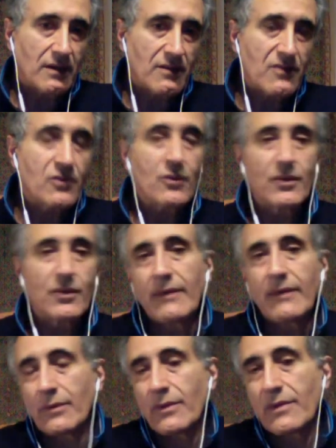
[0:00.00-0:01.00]
soon
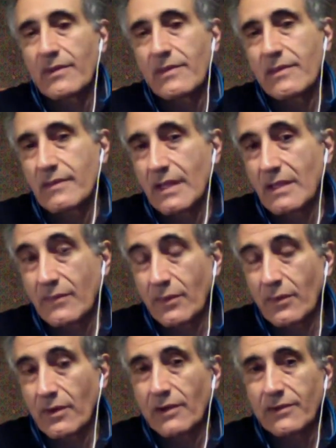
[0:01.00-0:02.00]
afterwards that's
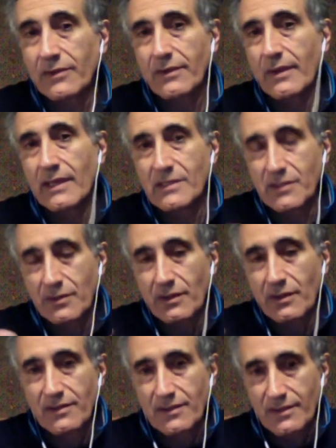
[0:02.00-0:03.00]
forgotten as you
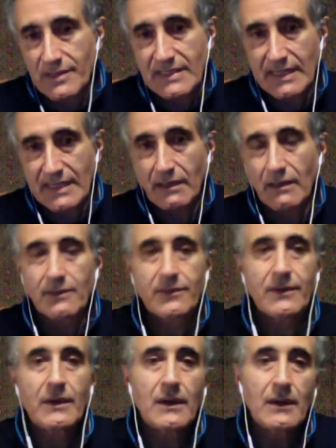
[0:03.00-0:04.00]
are
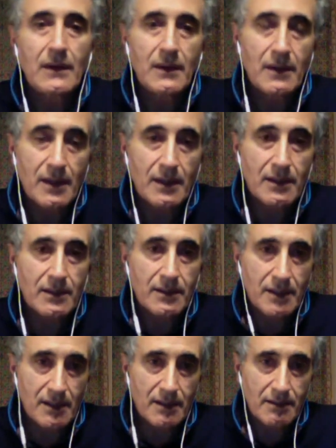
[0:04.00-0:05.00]
settled
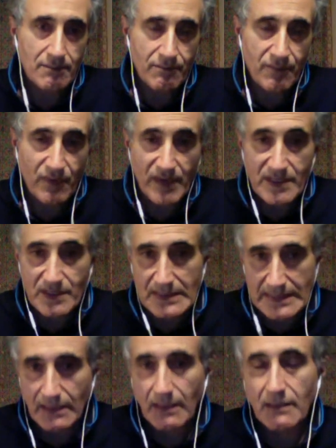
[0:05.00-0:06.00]
in presence,
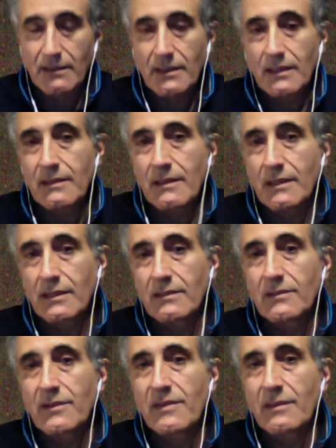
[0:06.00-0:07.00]
settled
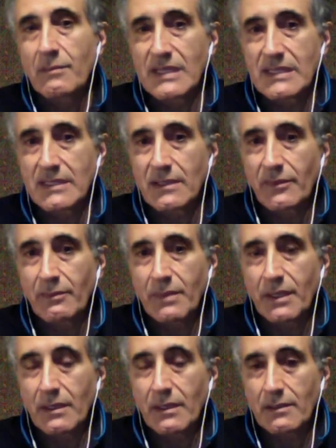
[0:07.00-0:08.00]
in the simplicity of
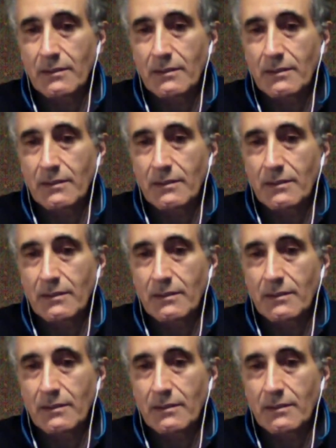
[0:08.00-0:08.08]
being.